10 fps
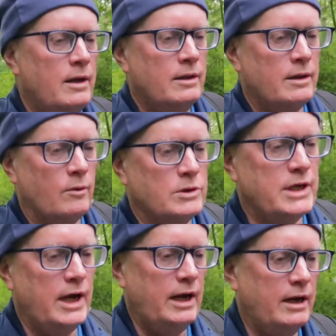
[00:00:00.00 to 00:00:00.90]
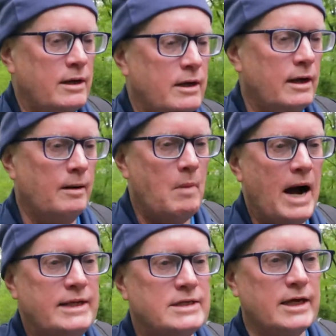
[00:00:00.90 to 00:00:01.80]
There was a
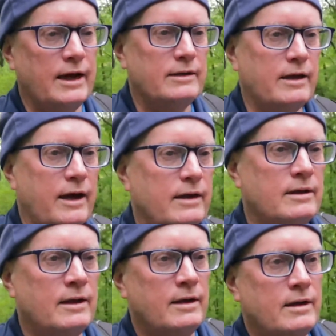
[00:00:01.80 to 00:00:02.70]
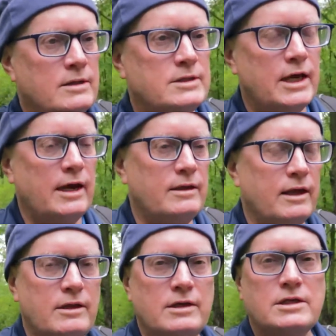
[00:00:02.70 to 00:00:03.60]
mindset that said
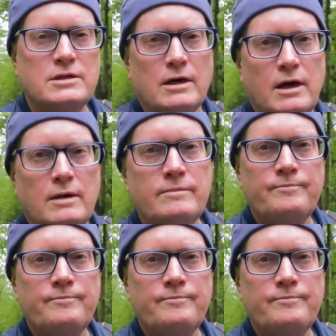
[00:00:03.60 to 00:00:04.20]
that this is a